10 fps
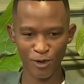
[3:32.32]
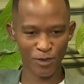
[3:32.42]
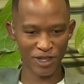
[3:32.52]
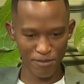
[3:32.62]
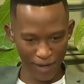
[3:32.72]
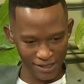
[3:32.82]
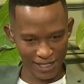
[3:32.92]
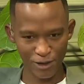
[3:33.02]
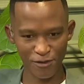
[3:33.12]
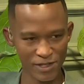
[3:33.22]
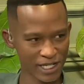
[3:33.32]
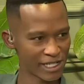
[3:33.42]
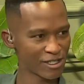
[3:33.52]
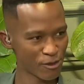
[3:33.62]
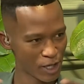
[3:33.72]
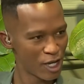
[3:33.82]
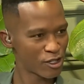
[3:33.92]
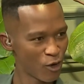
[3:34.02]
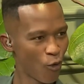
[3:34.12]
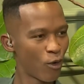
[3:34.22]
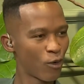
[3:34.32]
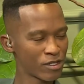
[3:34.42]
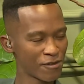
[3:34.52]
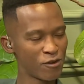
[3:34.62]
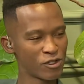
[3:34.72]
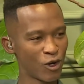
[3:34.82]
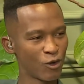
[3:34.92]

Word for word: board, whether mentally or physically. So, so what, what does the future